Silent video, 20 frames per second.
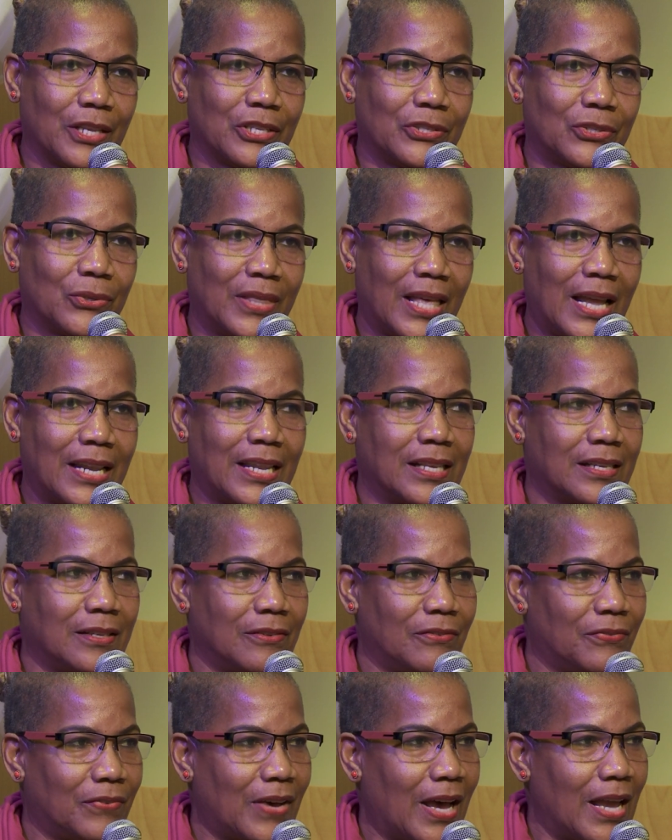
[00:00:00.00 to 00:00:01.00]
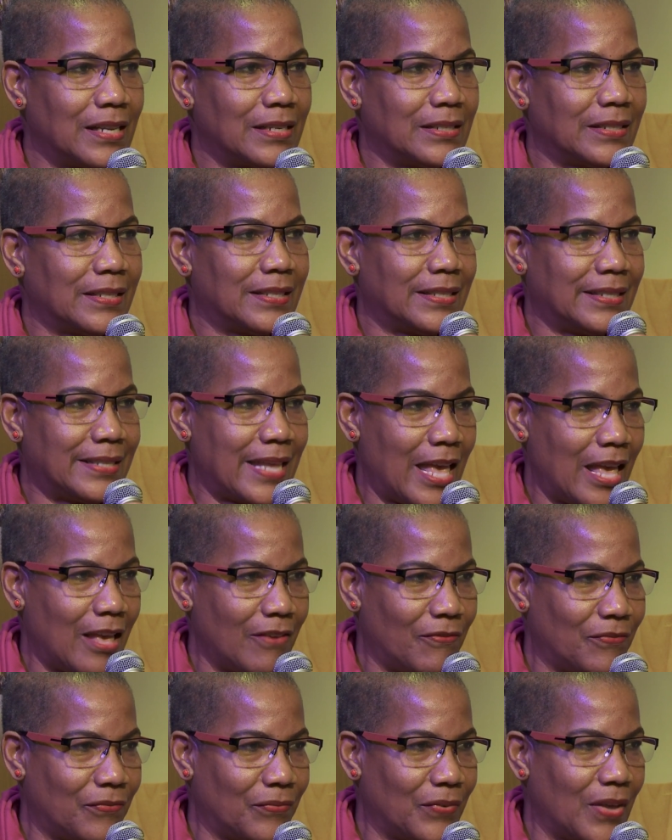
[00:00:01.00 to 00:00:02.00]
so that they can find a
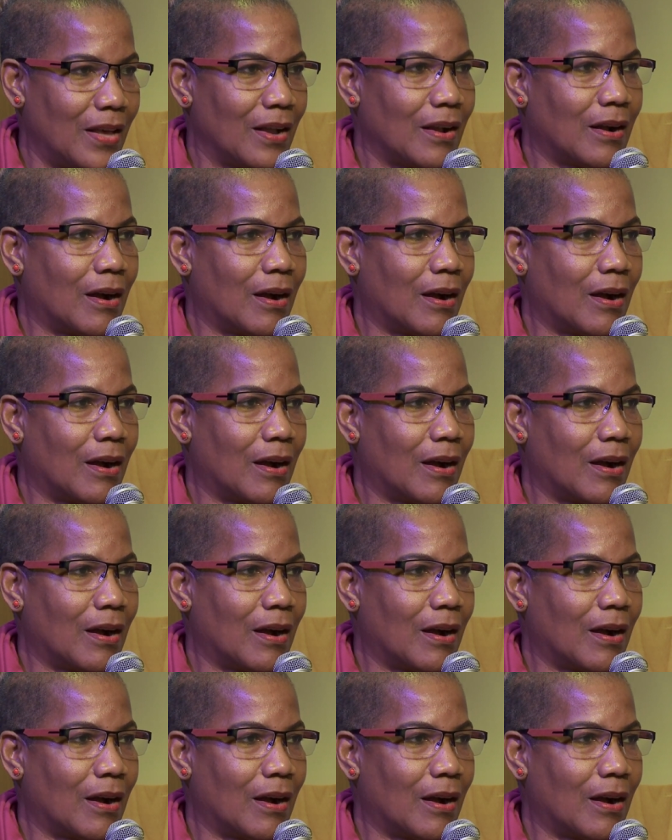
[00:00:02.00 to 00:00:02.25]
safe,